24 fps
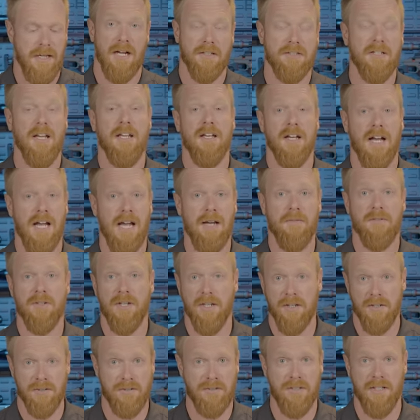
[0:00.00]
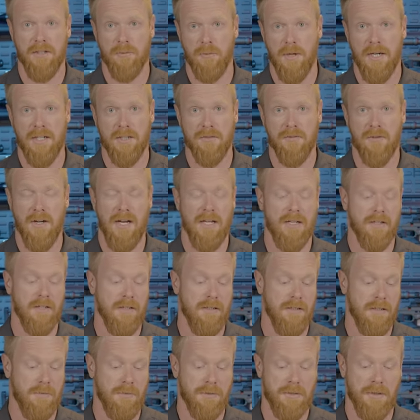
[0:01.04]
I'll tell you, I have another SIG
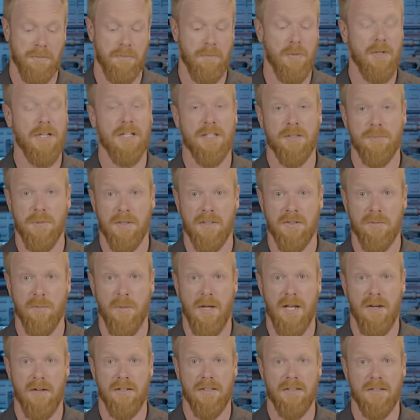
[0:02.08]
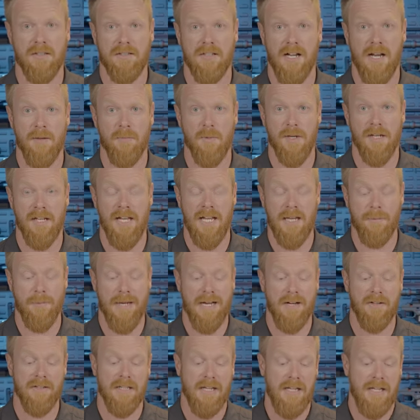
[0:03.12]
rangefinder. It was a pretty expensive model at the time when it came
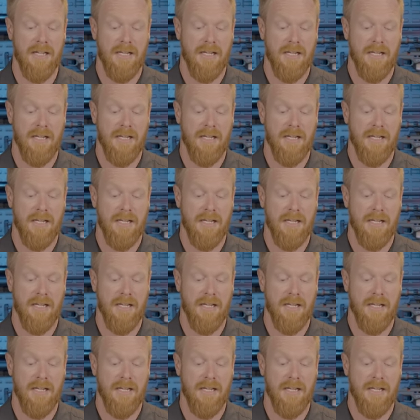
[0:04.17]
out.